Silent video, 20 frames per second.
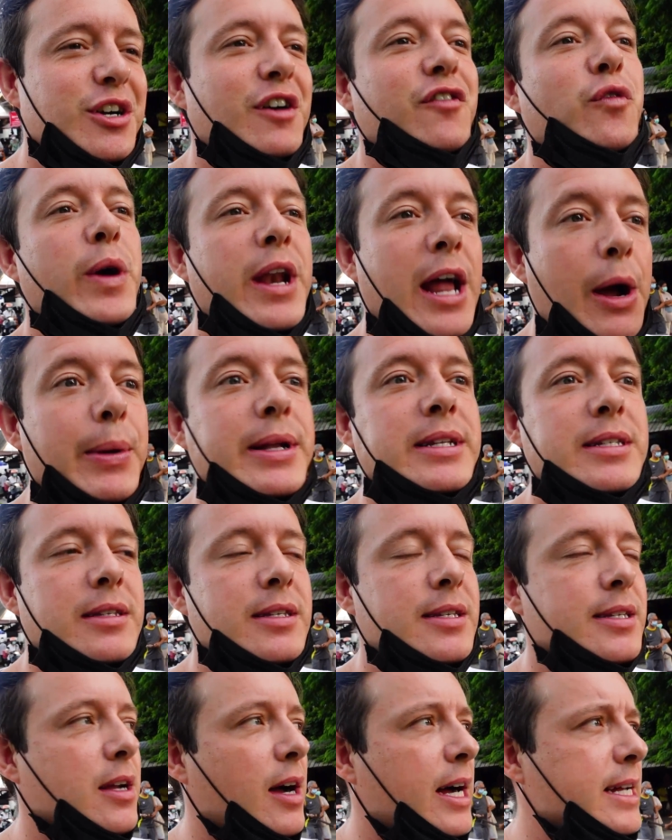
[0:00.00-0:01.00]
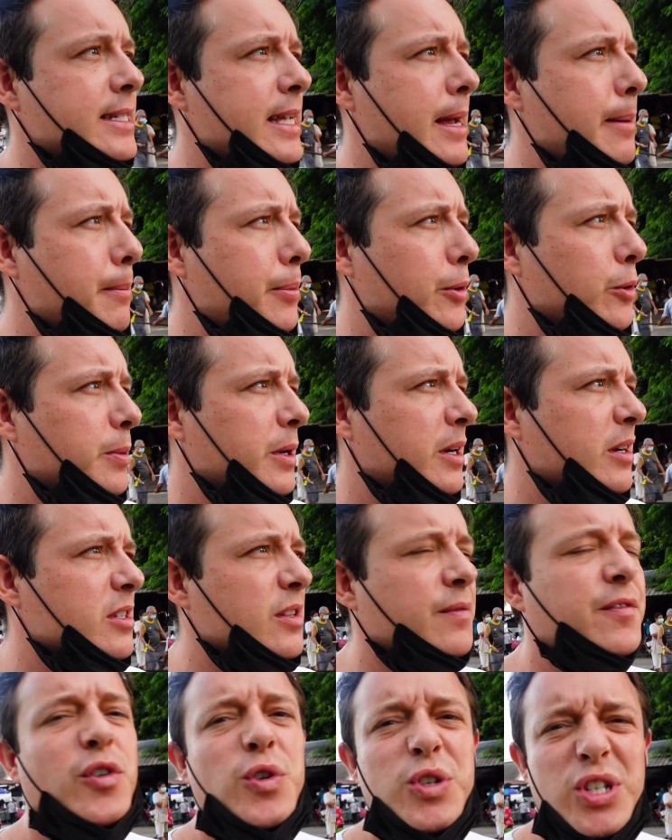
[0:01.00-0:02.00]
of when I went to the Sky Temple,
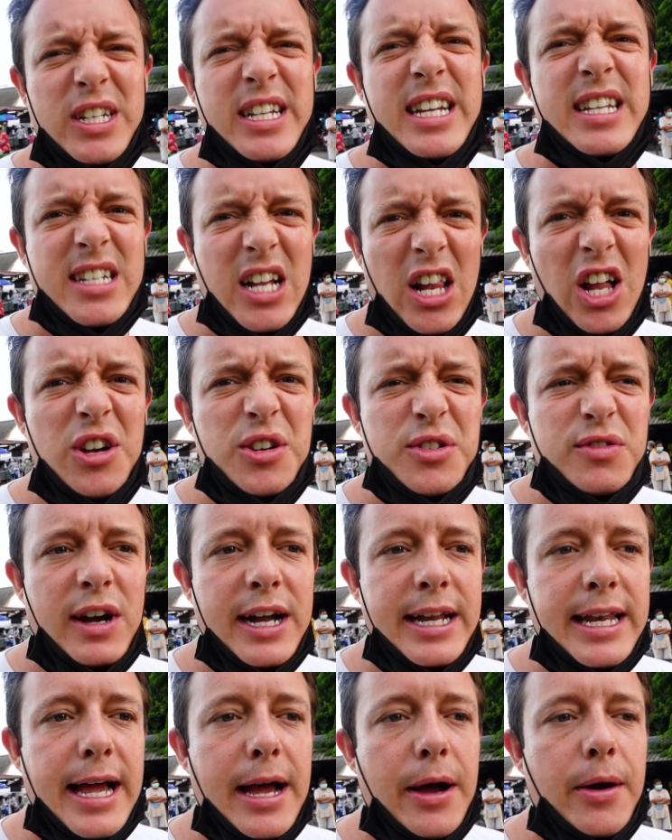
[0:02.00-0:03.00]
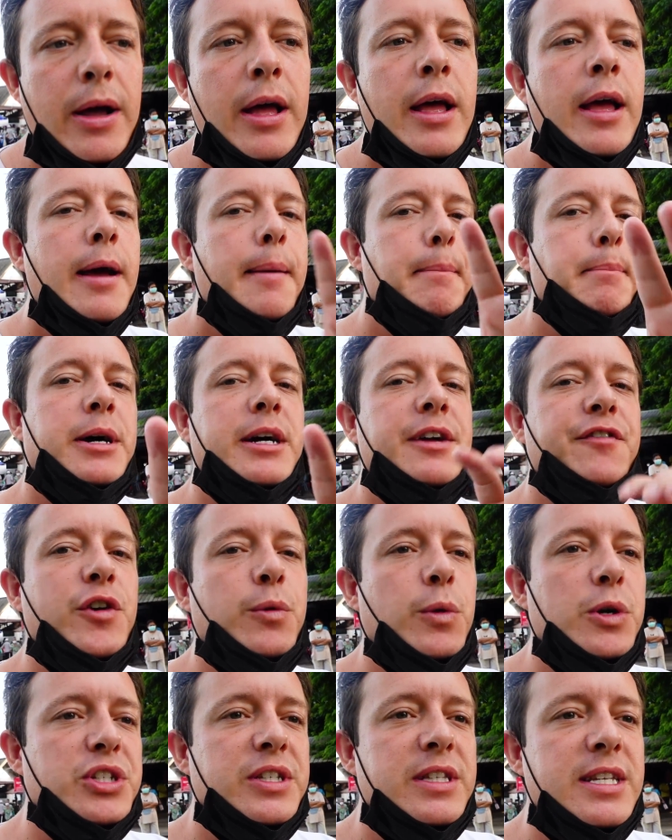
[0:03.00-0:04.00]
because unfortunately it's closed right now, but if
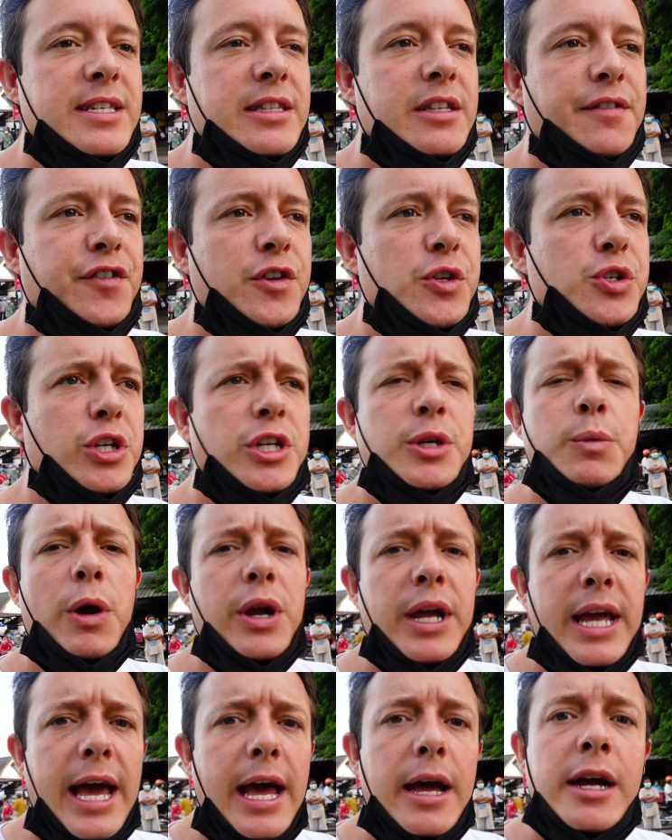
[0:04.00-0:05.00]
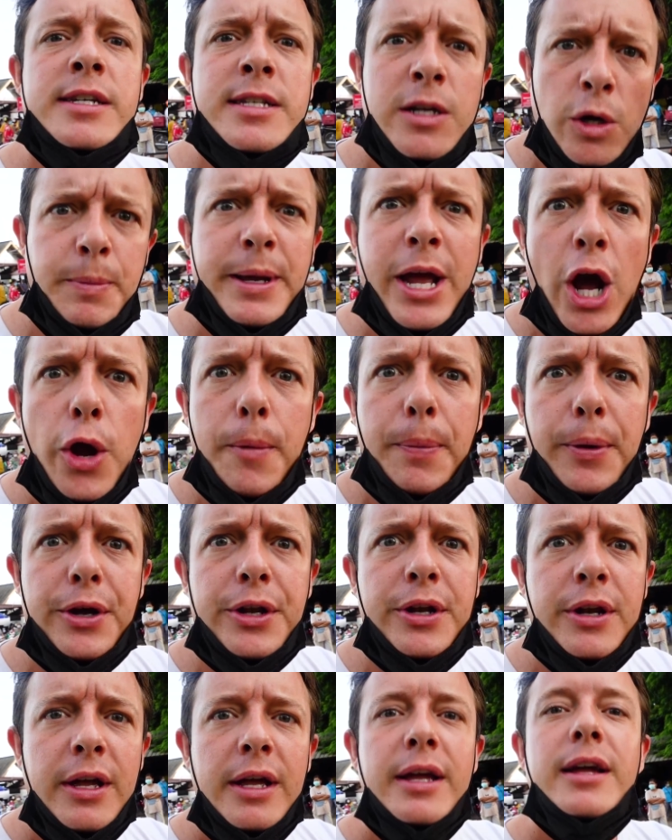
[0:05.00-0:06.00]
you're watching this in the future you won't care because it'll be
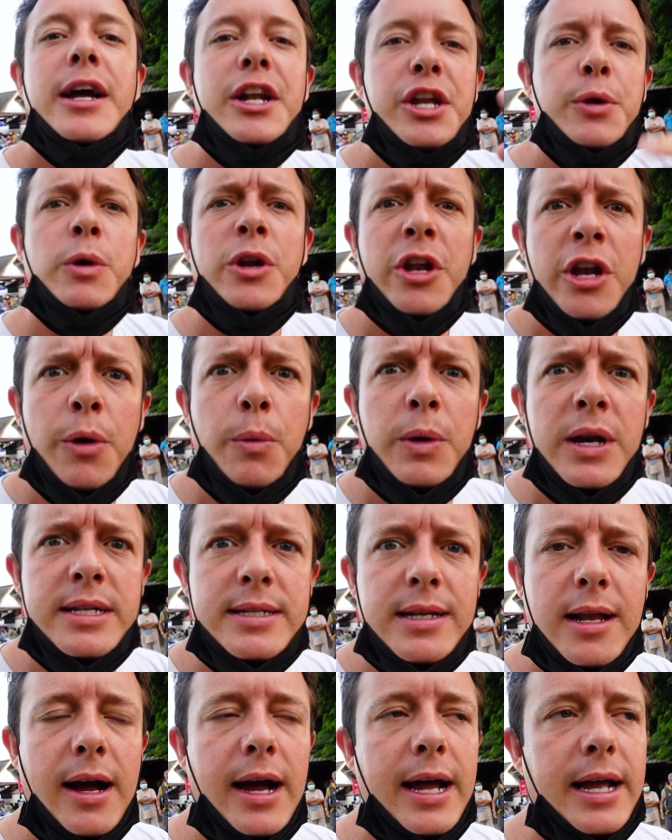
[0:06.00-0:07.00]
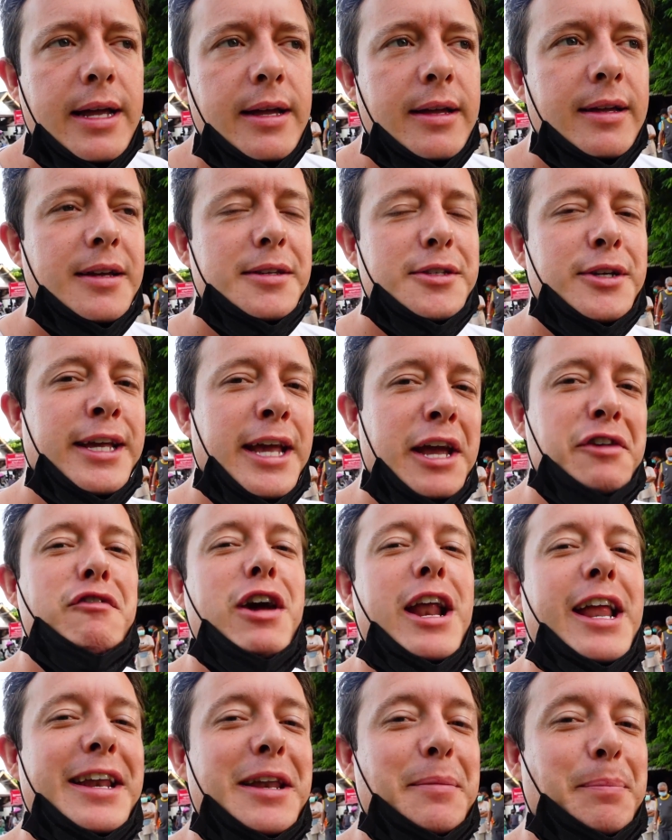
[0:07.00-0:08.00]
open and you want to know what it's like. So get
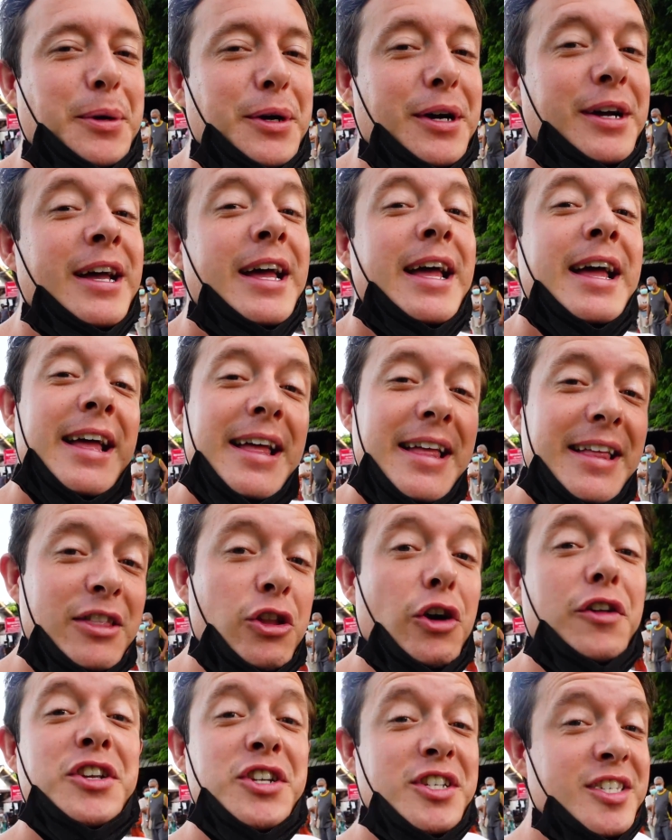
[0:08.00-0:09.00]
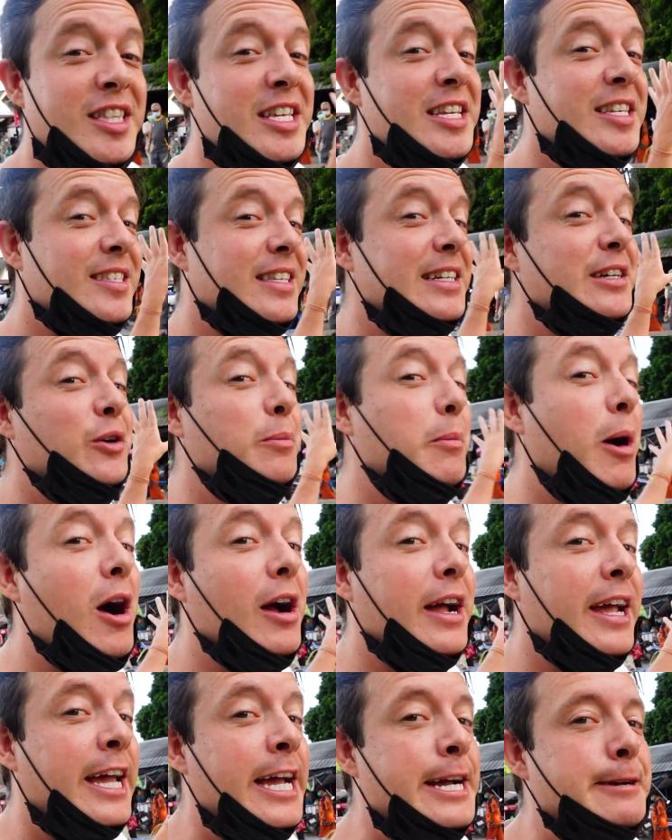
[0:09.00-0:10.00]
ready to put not just this little
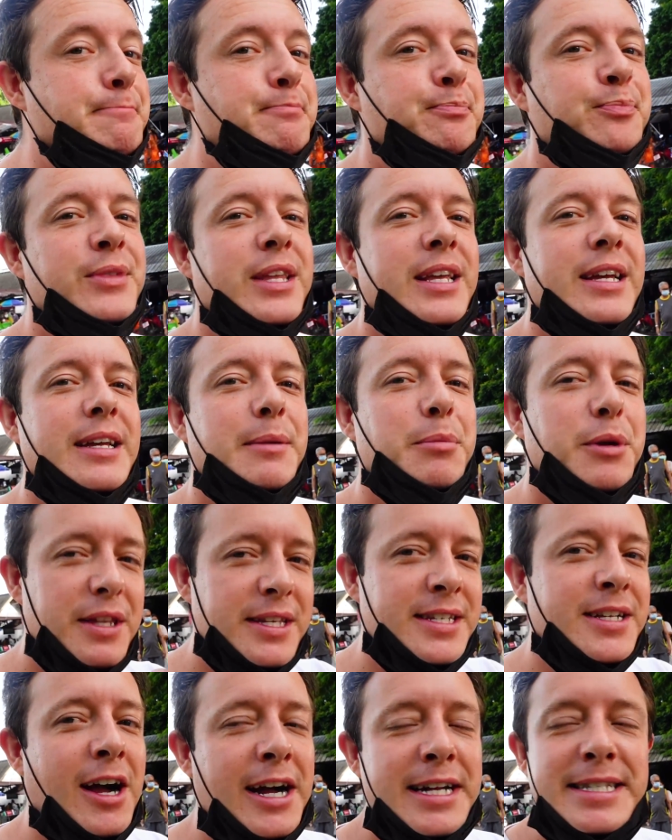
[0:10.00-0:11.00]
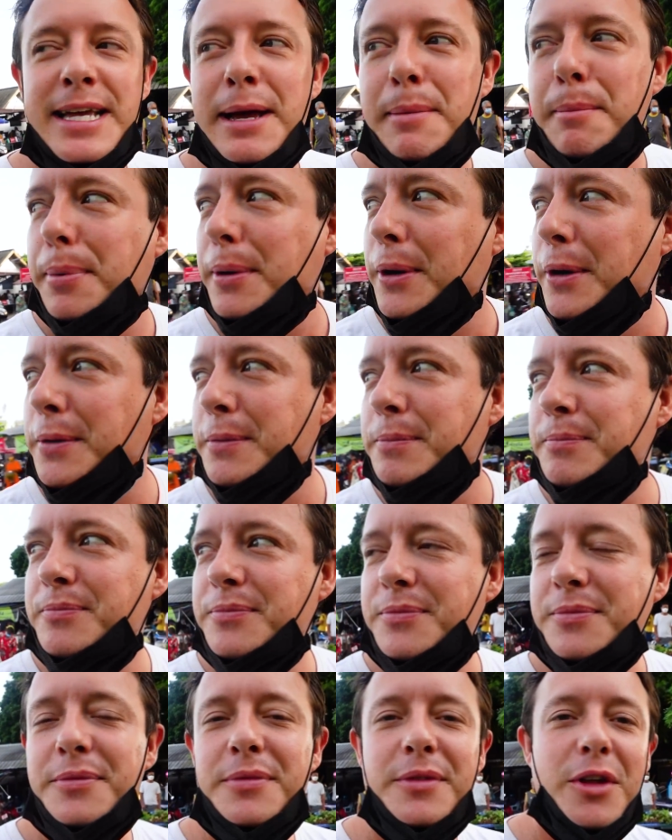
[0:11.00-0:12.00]
market but the Sky Temple
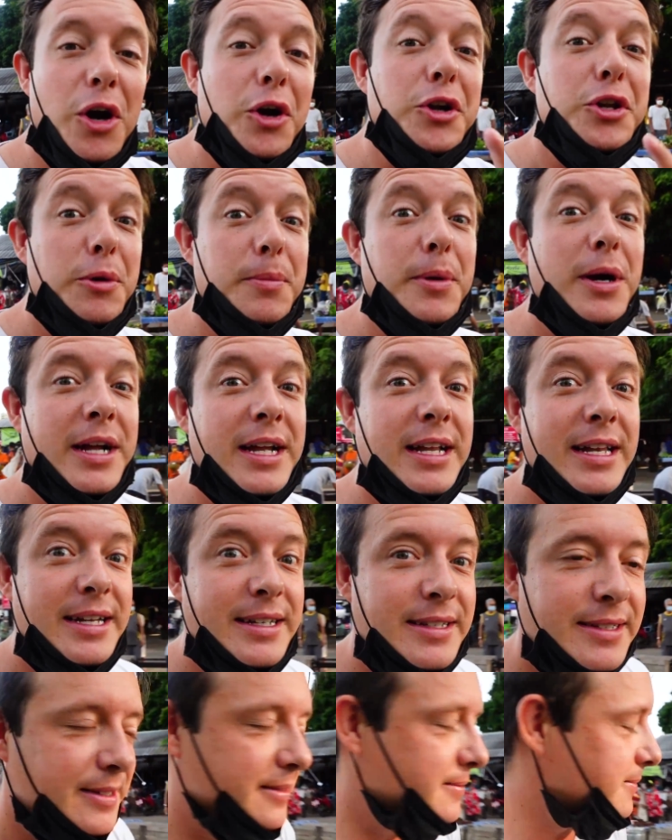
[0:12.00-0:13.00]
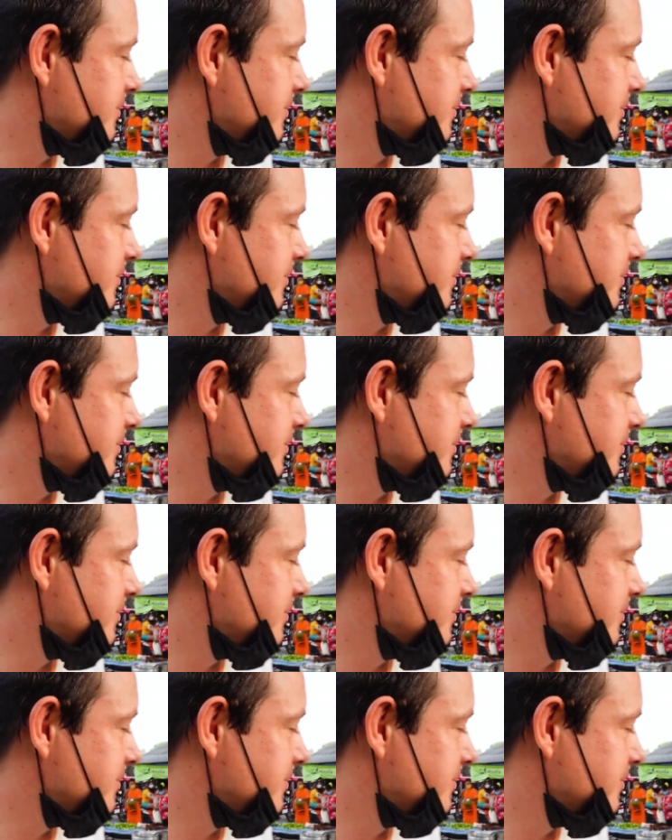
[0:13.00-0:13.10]
on your bucket list.